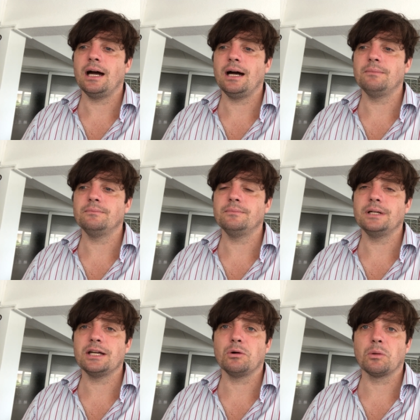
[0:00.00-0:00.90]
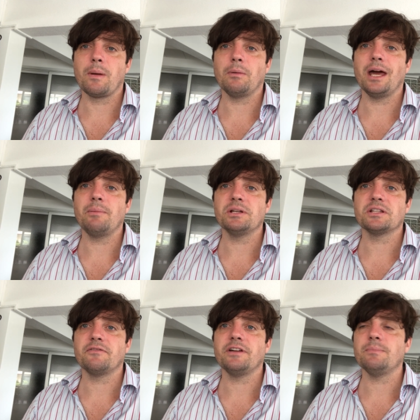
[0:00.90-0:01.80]
Um, he calling people enemies
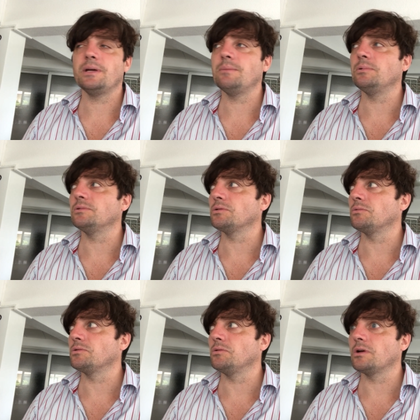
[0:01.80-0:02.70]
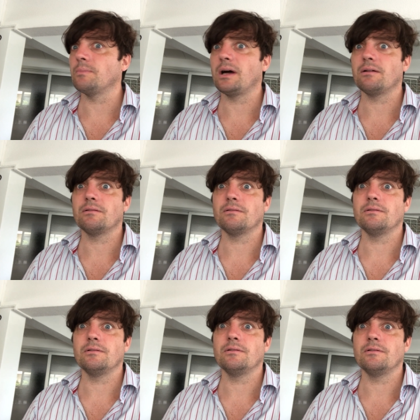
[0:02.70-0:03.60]
of the feet, people talking about
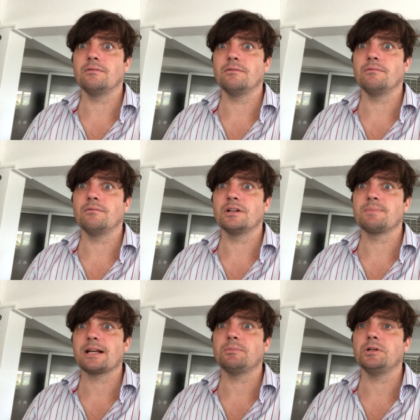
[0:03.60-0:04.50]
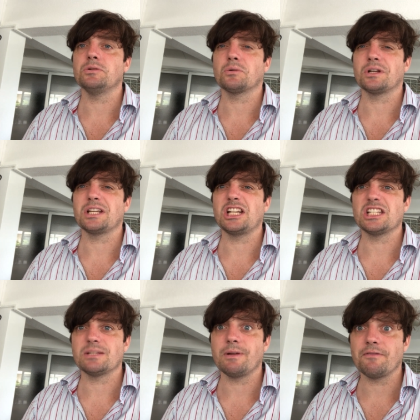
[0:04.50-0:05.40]
uh, respectable news
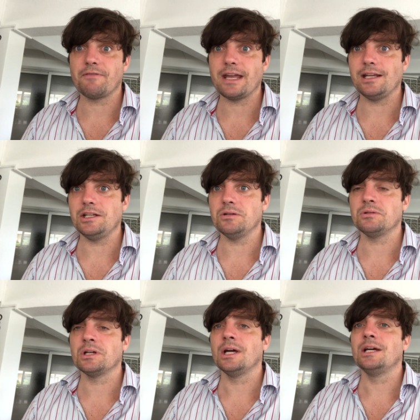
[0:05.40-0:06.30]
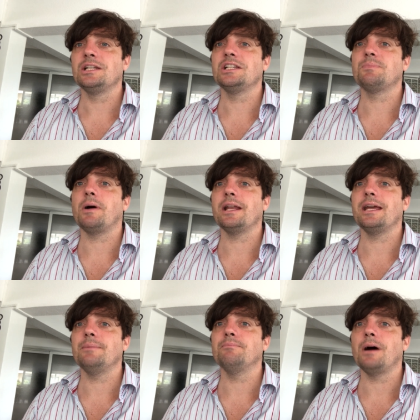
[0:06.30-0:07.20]
organizations as being fake news, despite
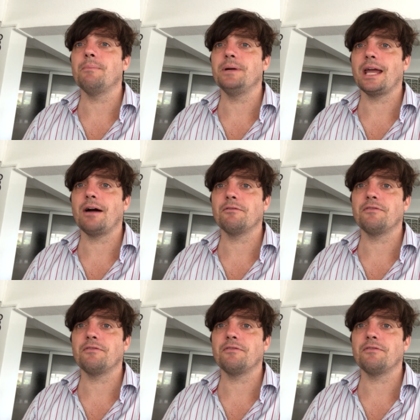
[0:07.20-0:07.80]
him pumping out